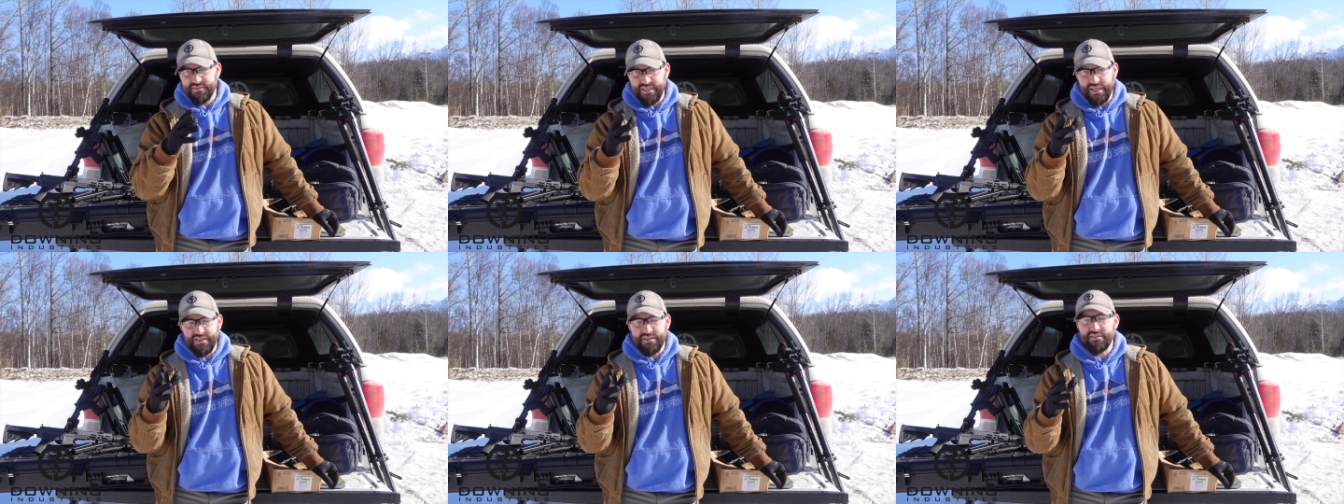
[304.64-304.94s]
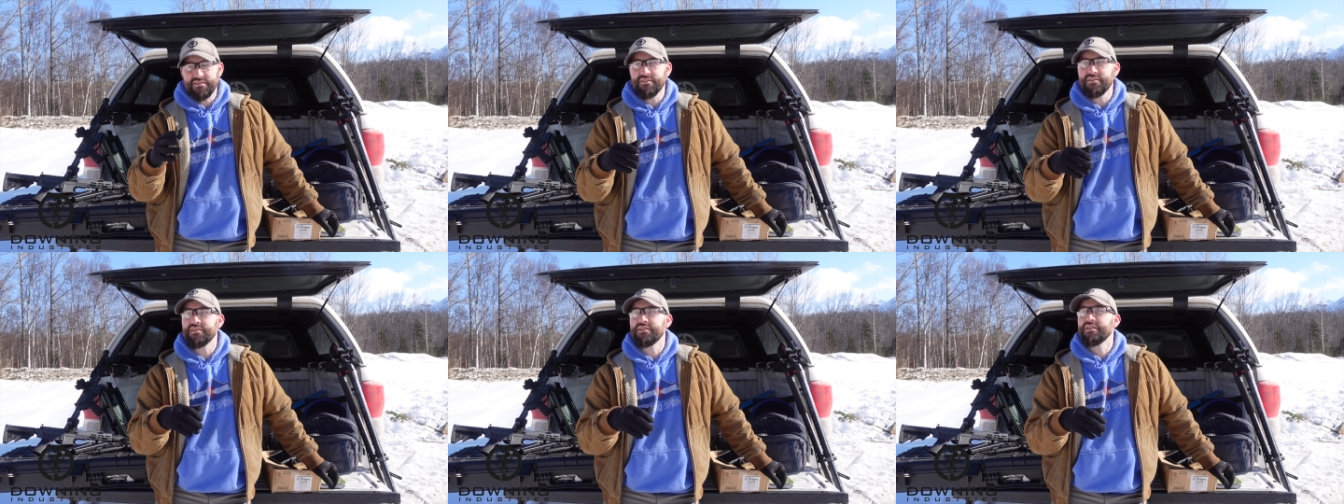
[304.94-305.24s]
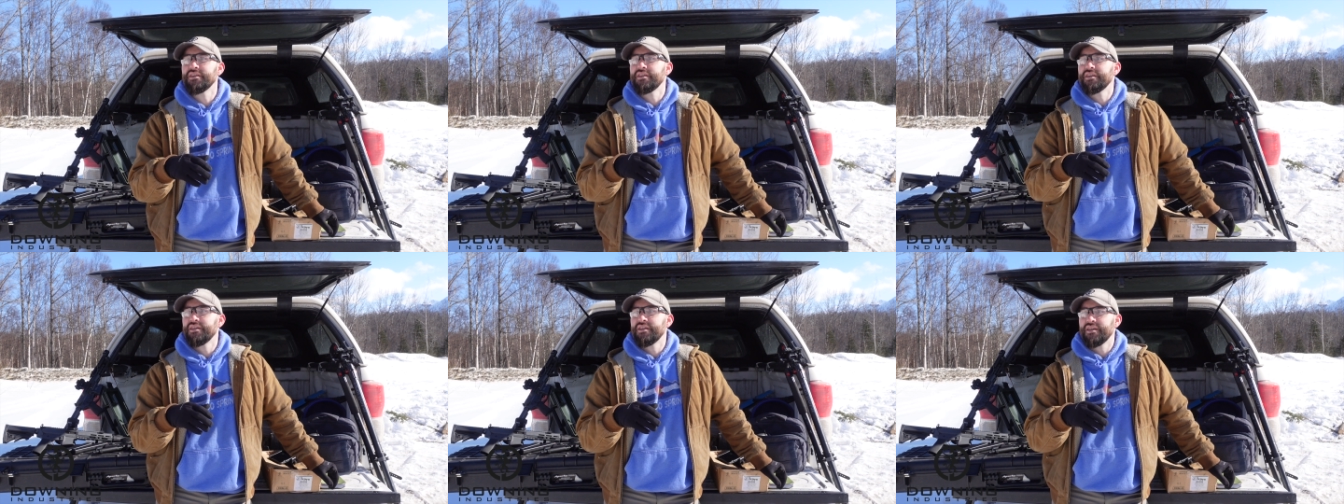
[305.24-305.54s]
technically.
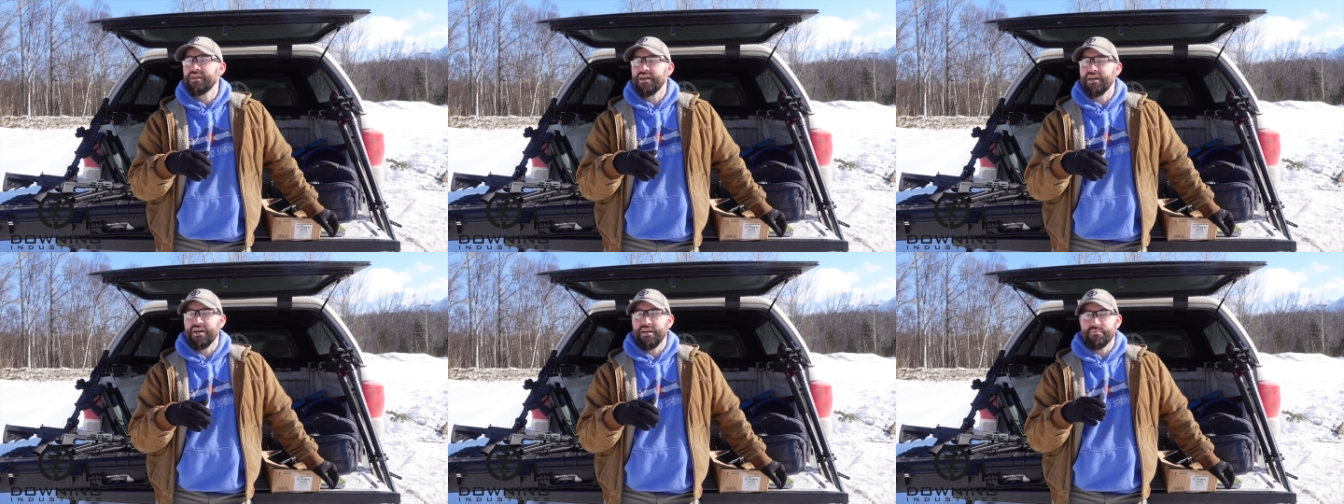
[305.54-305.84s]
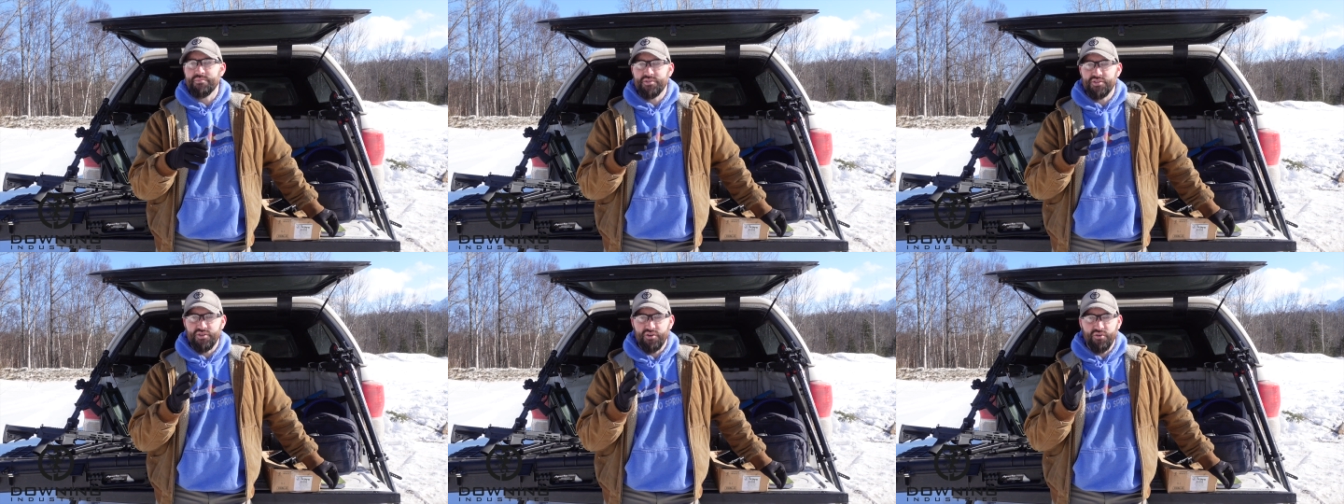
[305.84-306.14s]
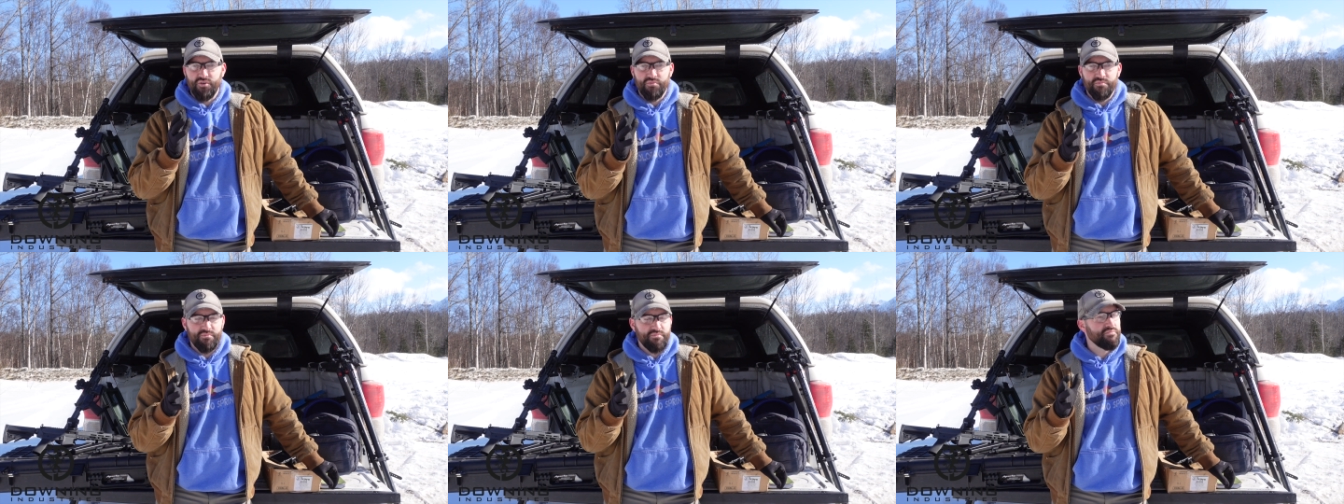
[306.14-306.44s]
Um,
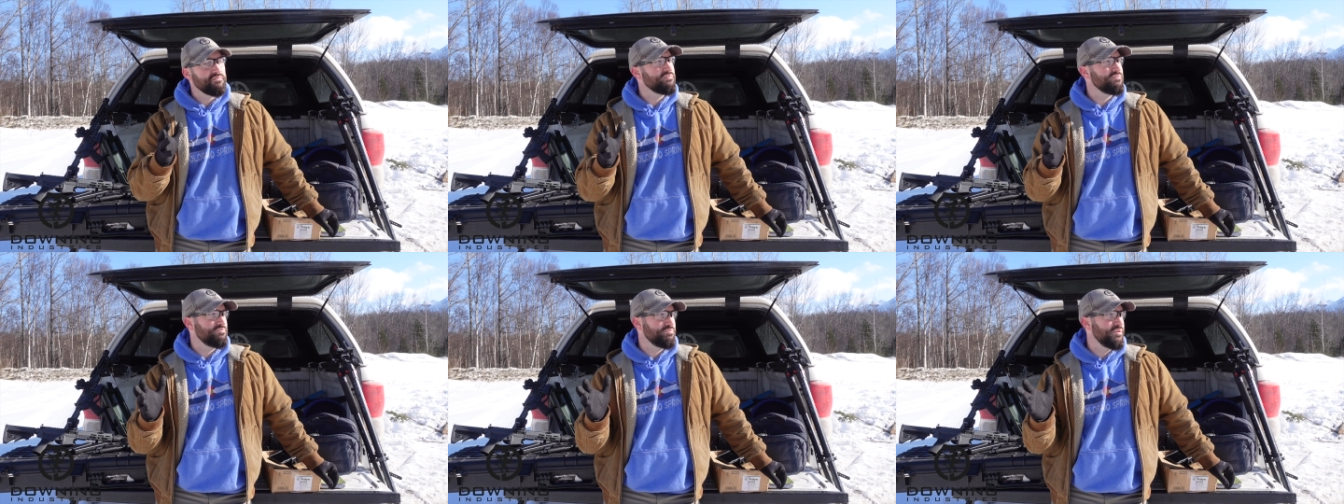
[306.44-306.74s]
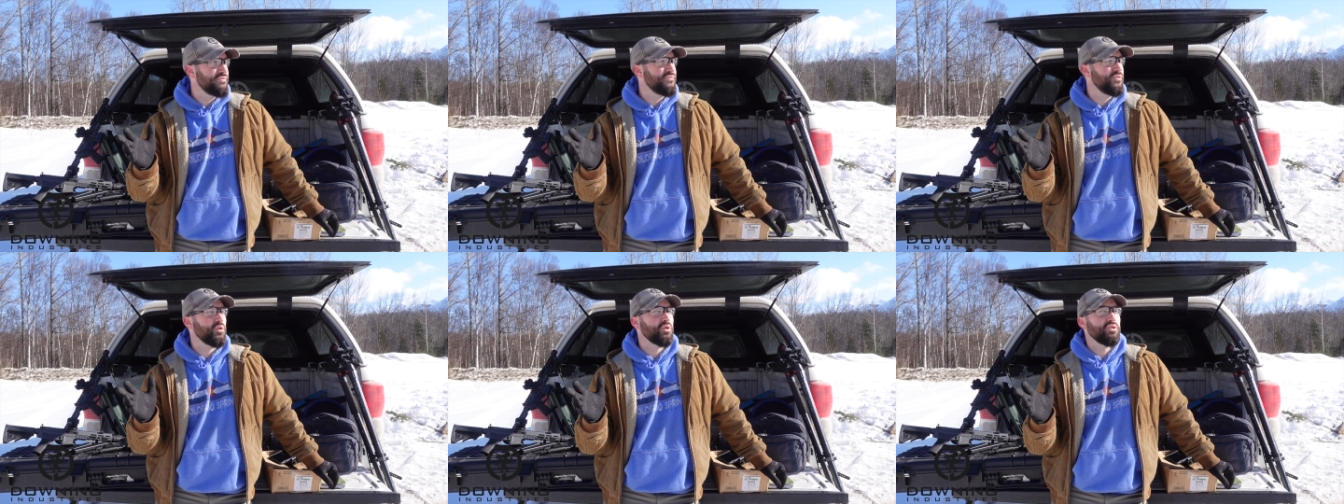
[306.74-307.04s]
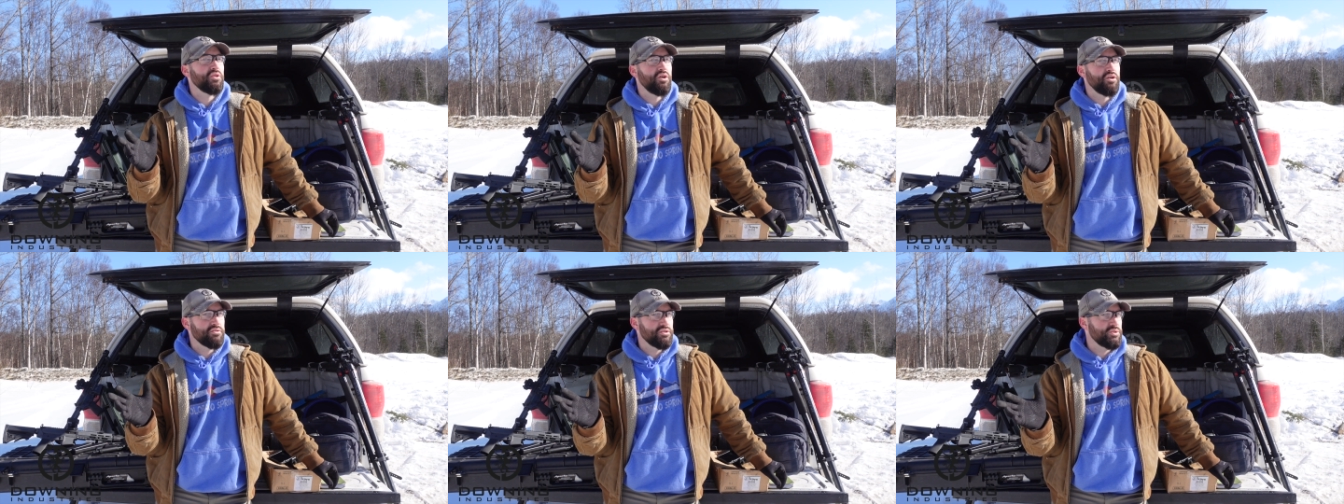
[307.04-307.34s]
so before
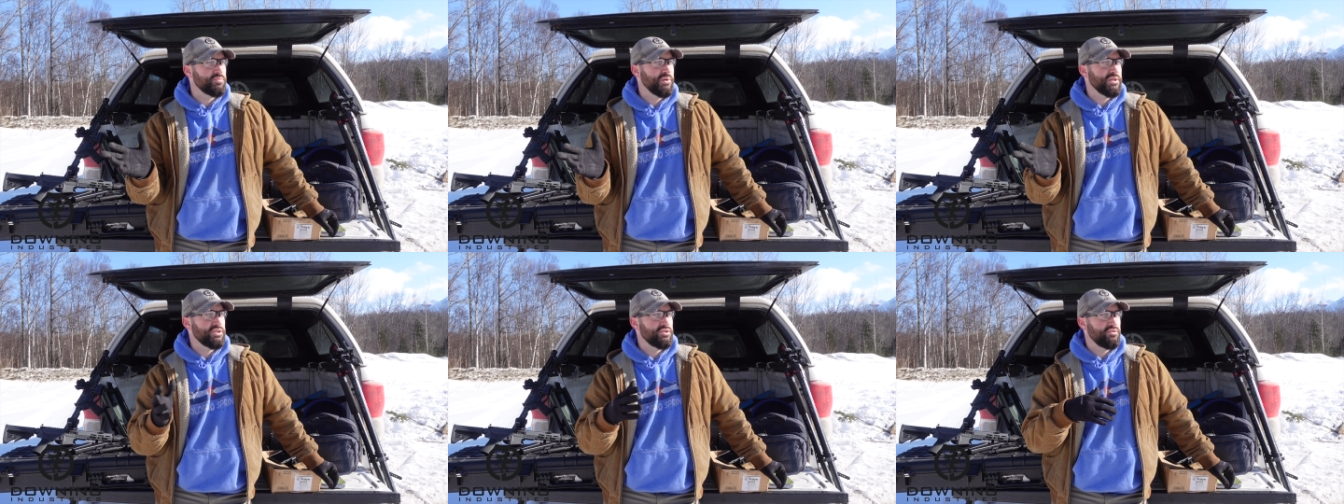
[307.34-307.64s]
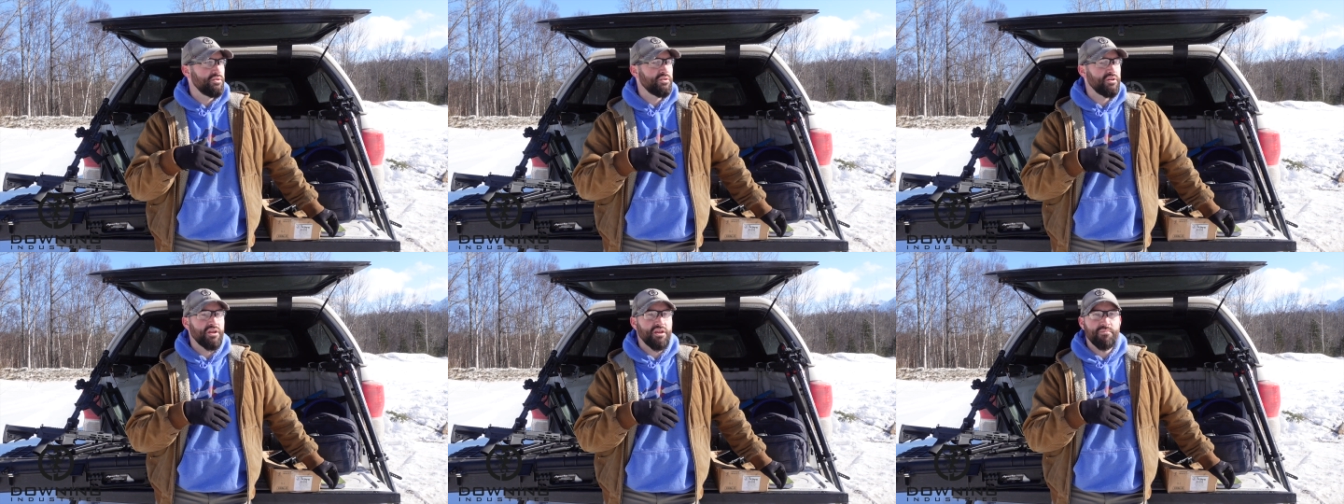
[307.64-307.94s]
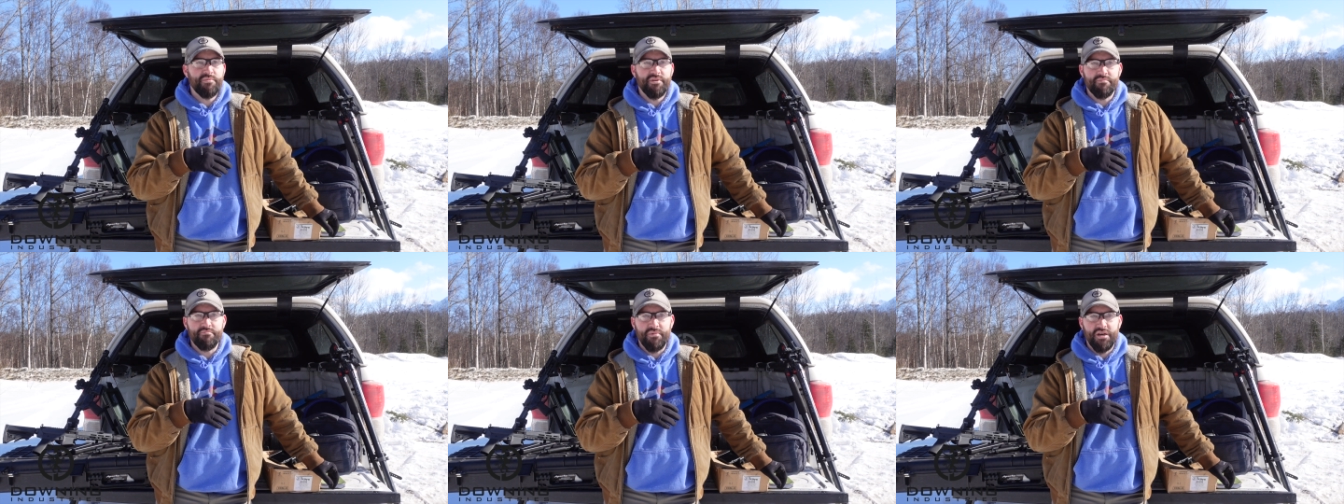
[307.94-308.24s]
long, this place will look like a
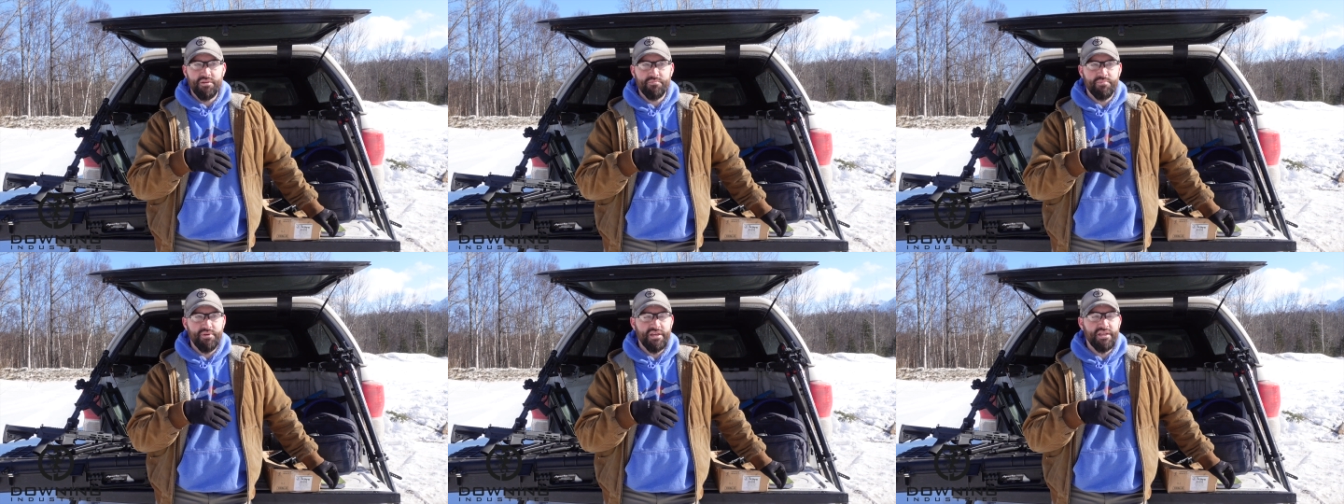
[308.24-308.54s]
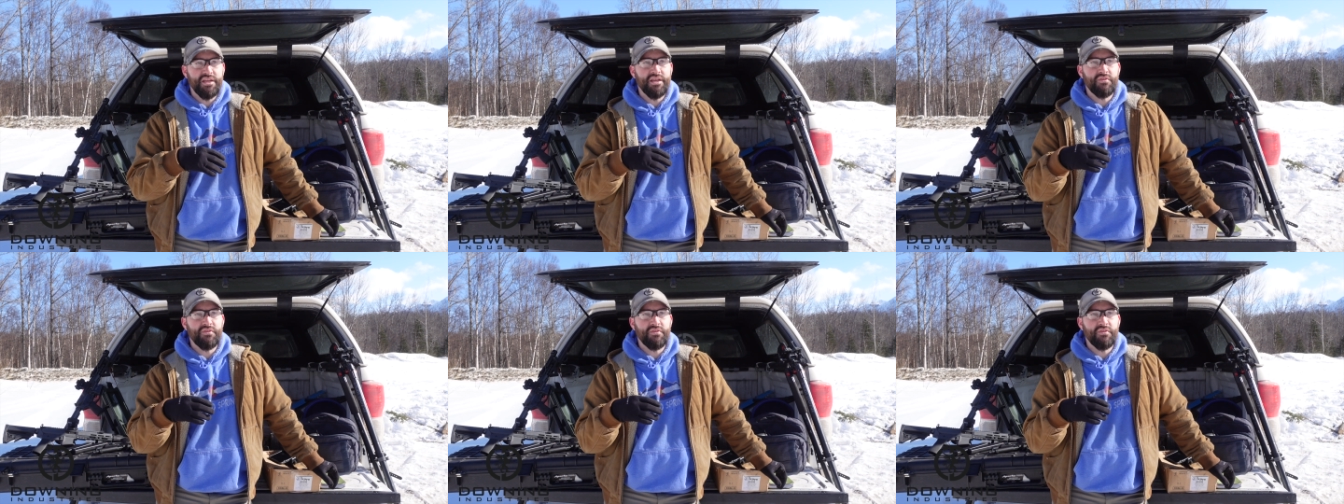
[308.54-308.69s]
big mud pit,